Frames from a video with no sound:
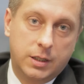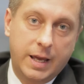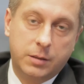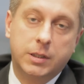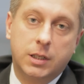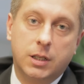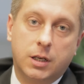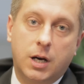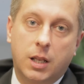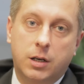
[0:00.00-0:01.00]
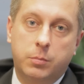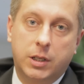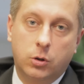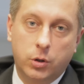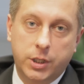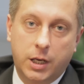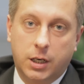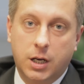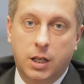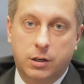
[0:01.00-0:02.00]
that particular color, but all the
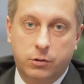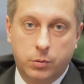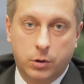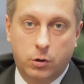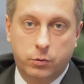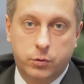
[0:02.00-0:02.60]
other colors will go